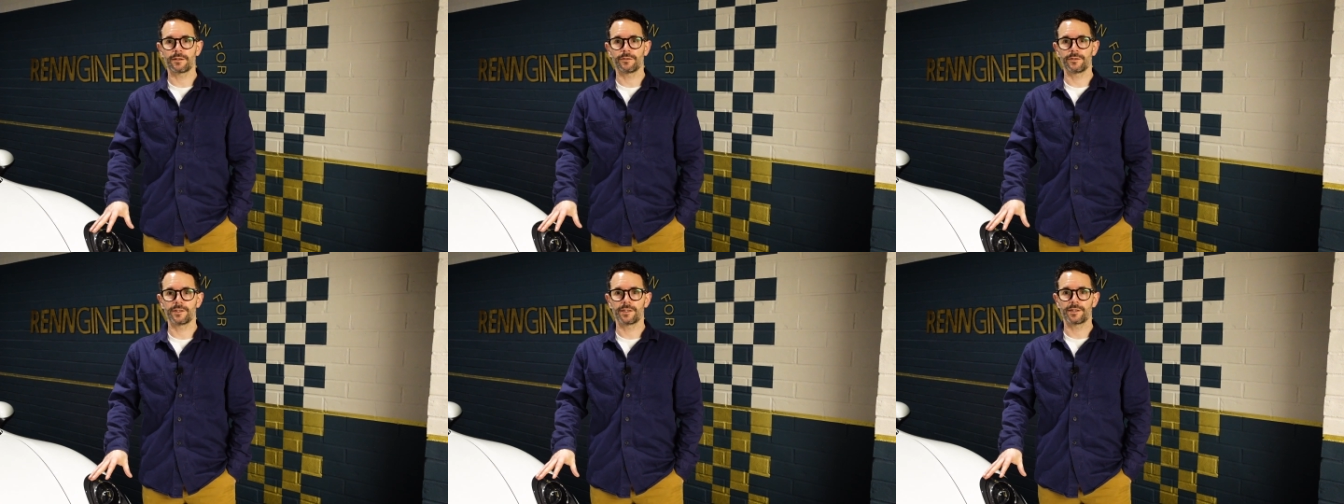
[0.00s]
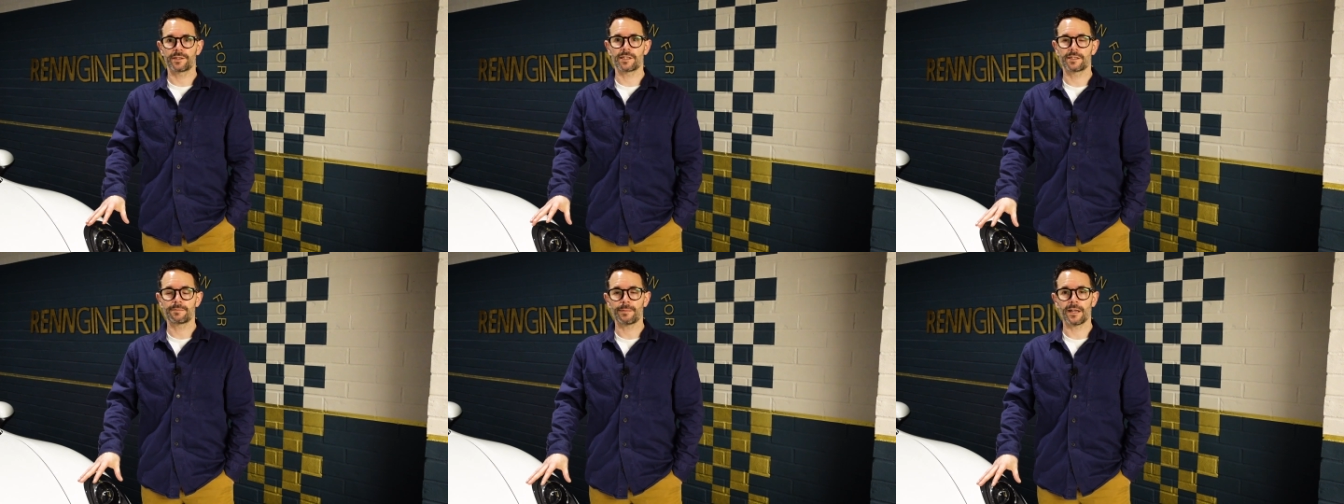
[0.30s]
on the
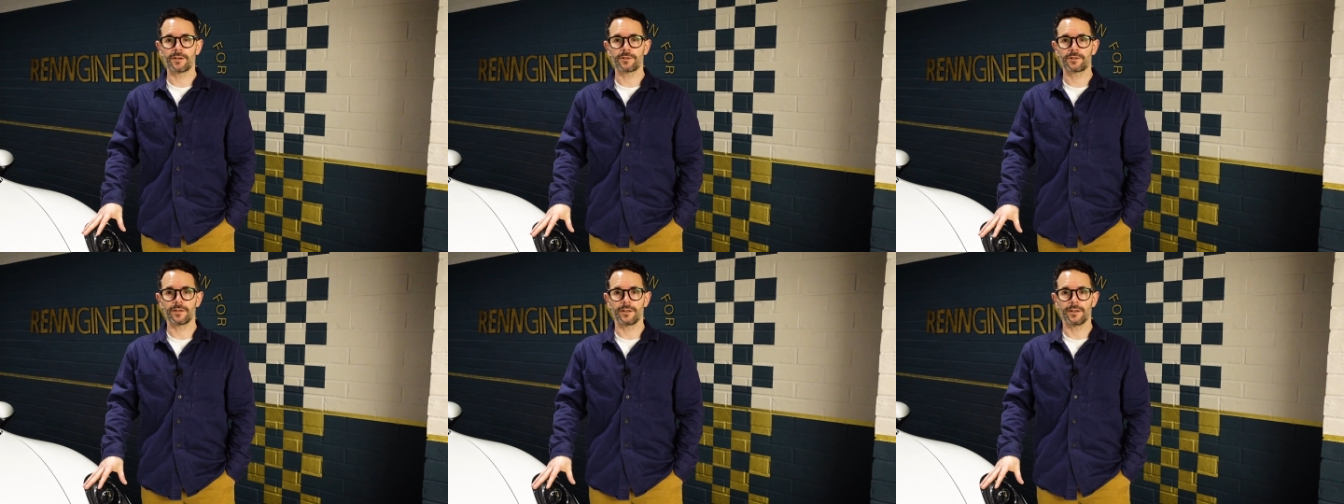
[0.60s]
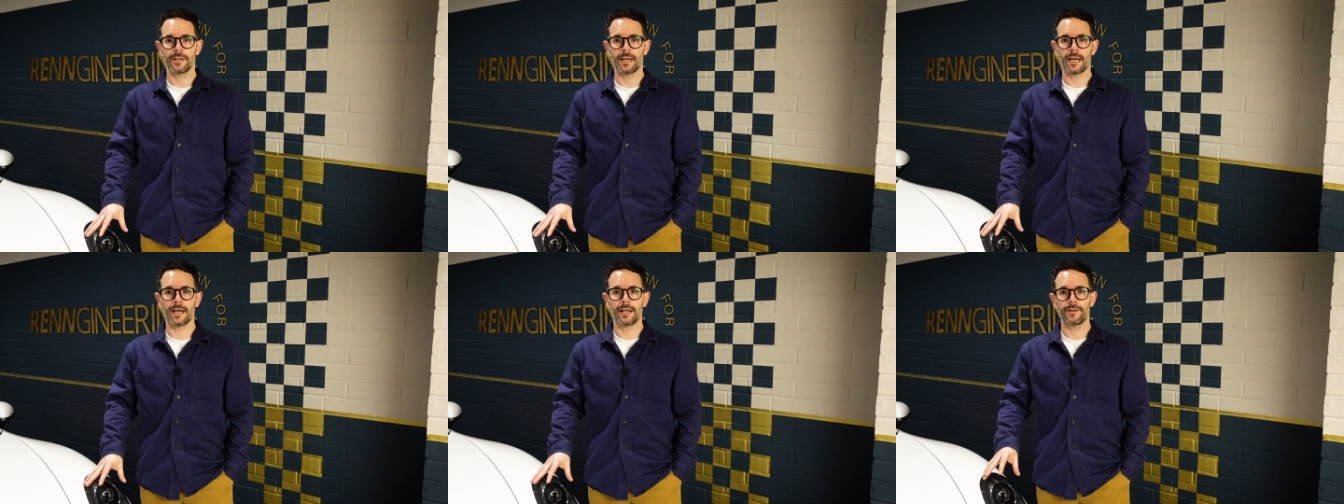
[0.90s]

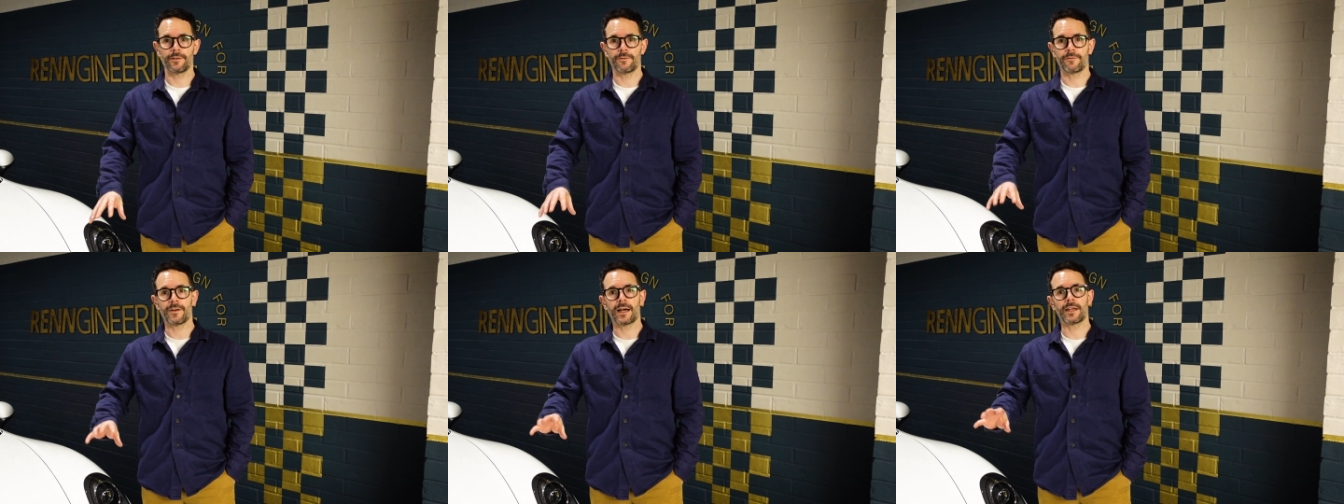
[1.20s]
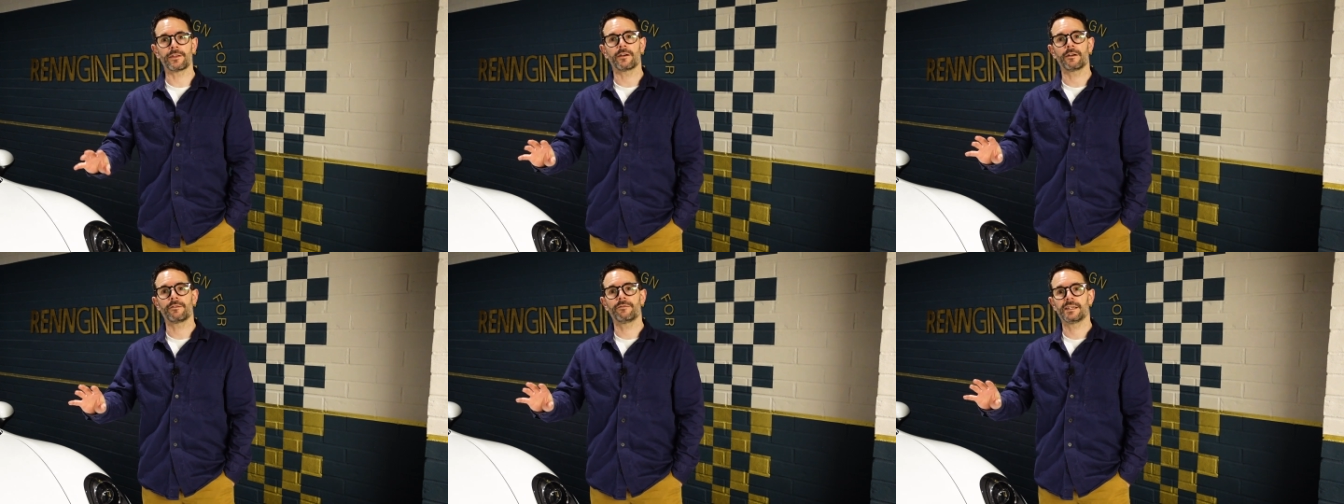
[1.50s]
suspension and the
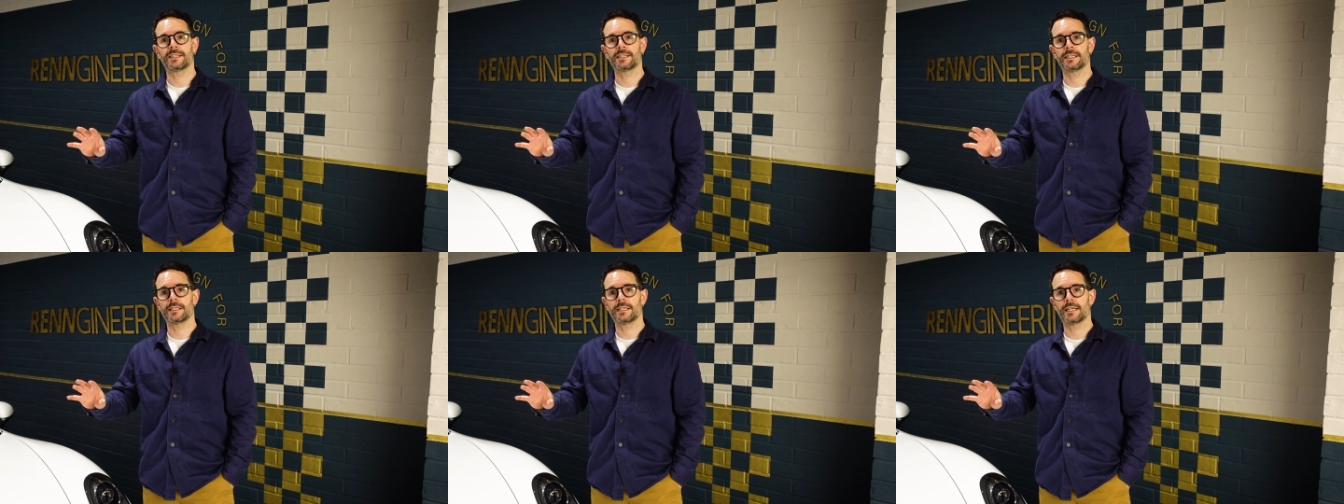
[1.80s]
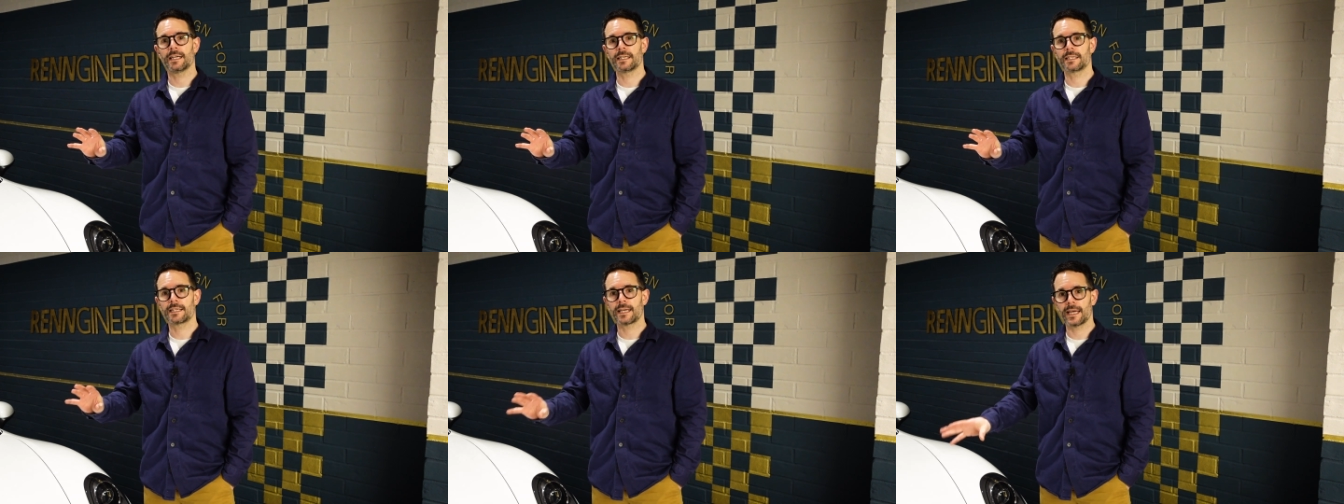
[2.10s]
fact that I fitted
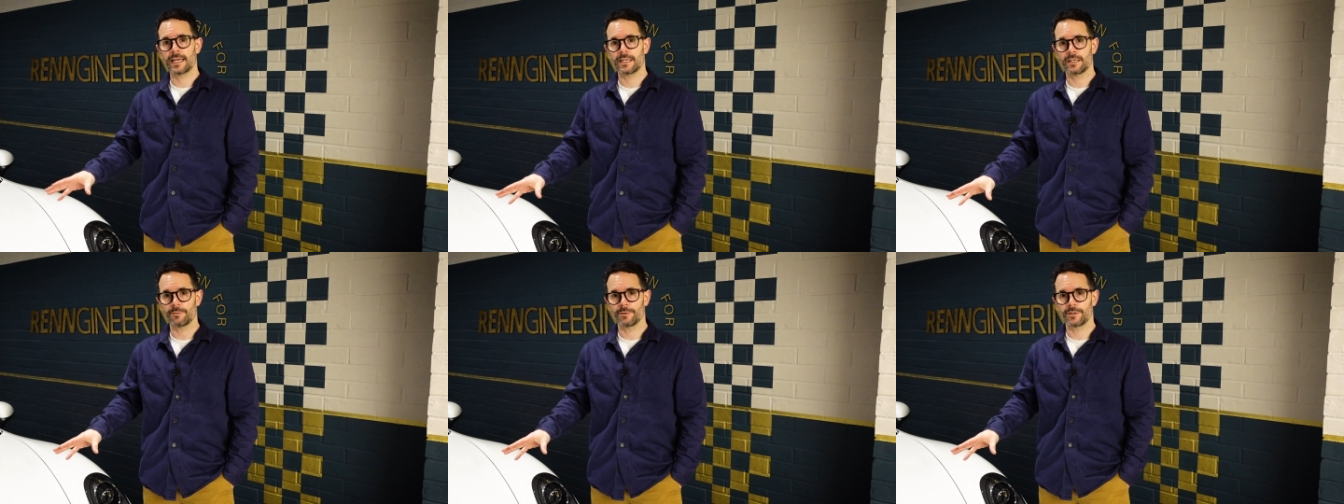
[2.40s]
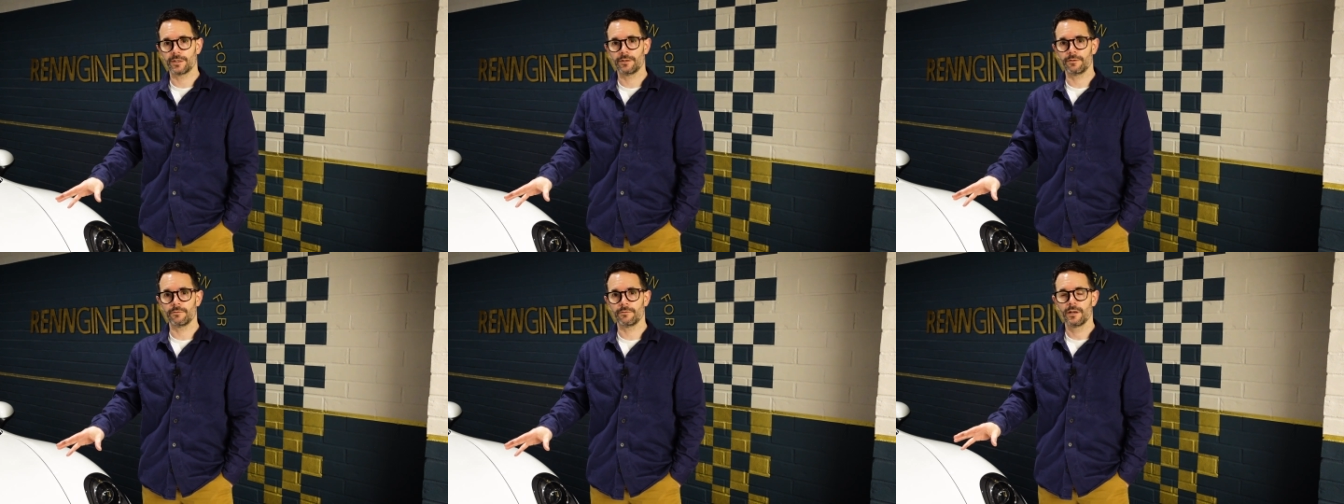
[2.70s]
a
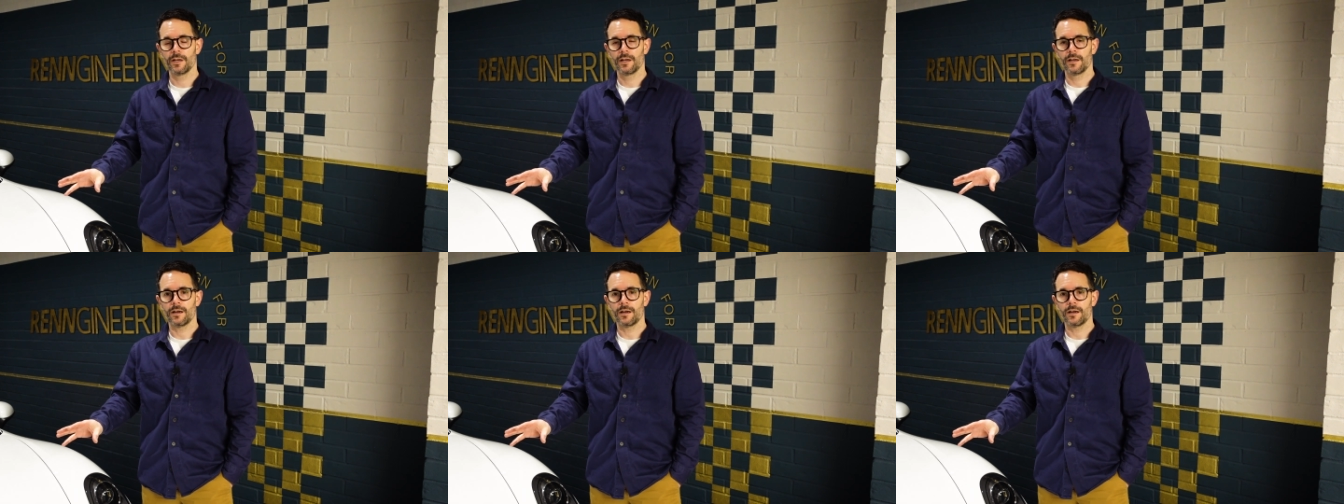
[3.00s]
KW